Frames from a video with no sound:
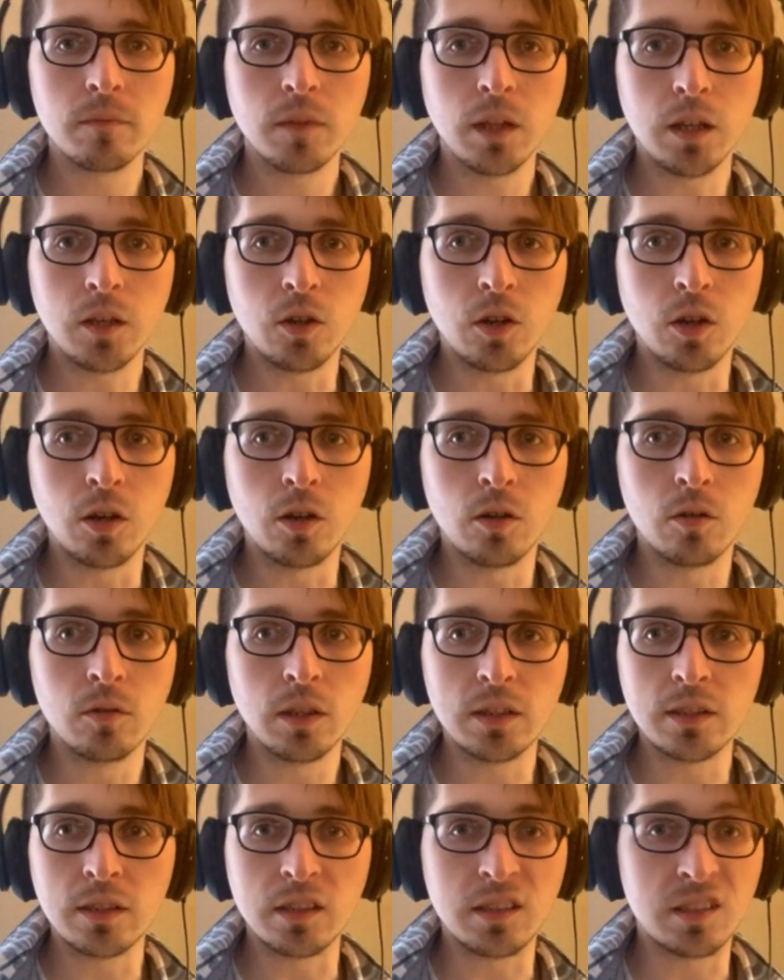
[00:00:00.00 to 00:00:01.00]
You know,
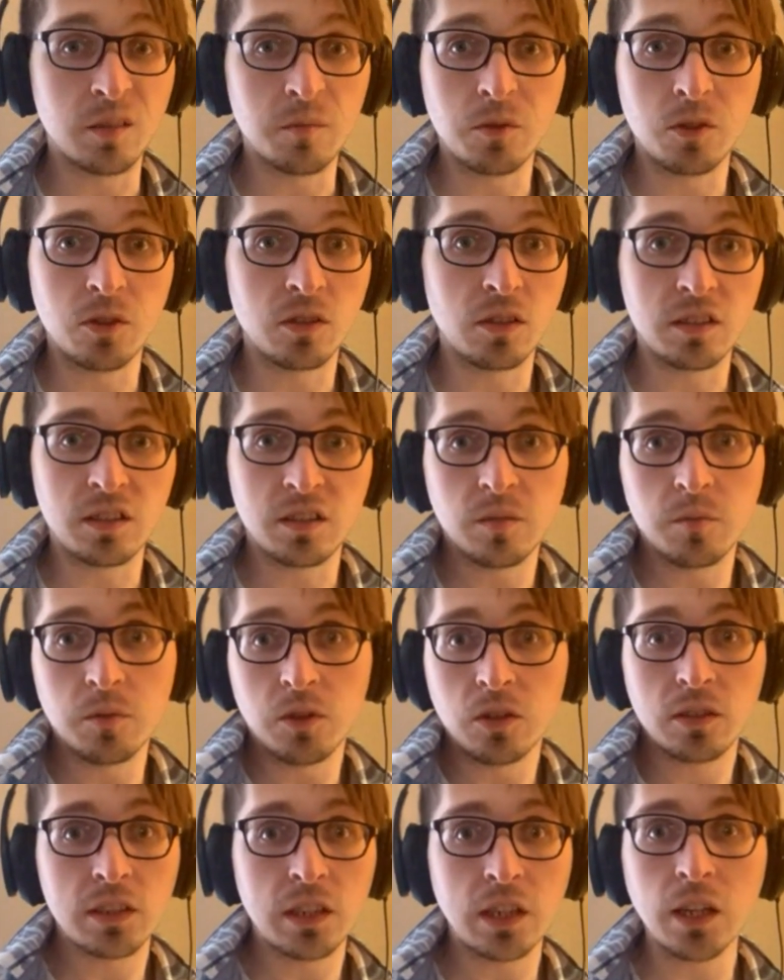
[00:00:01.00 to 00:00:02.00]
it's a
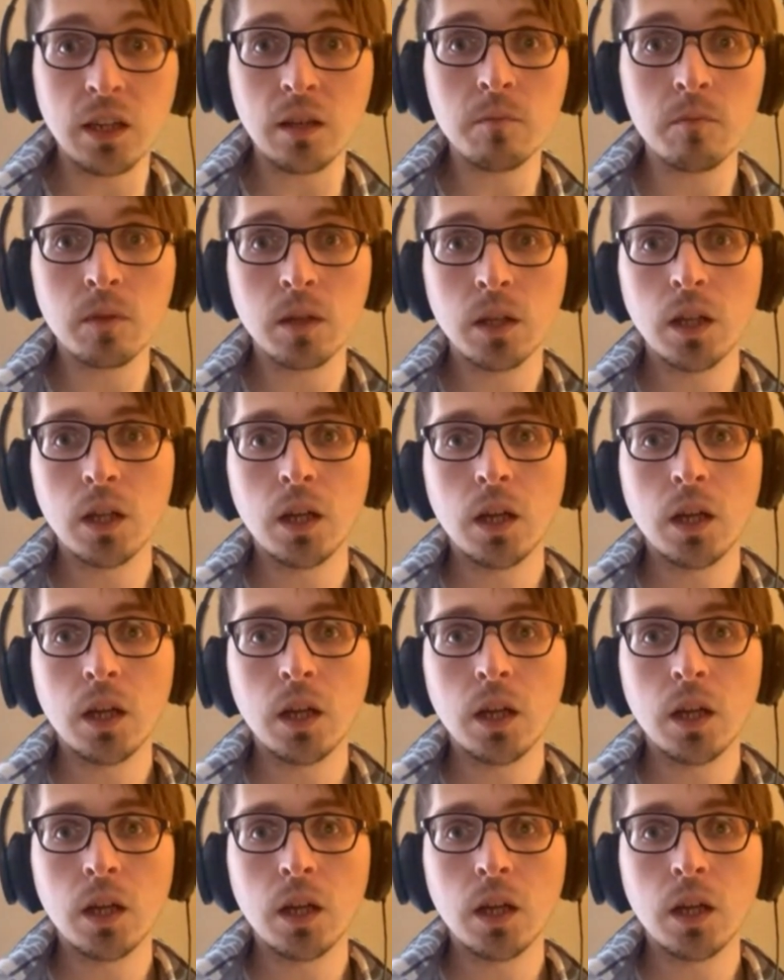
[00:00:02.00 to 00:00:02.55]
similar team.